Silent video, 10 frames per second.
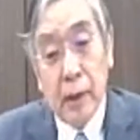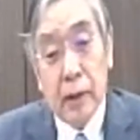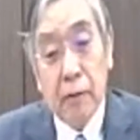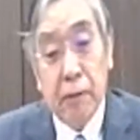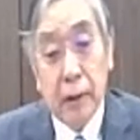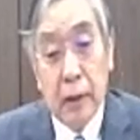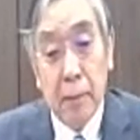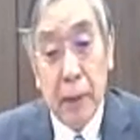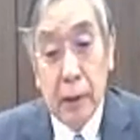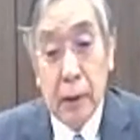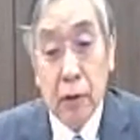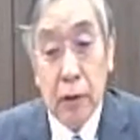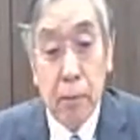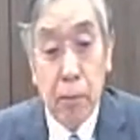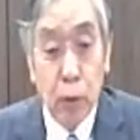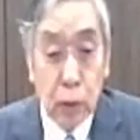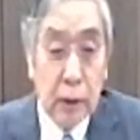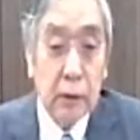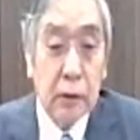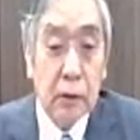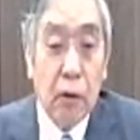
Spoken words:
the fundamental importance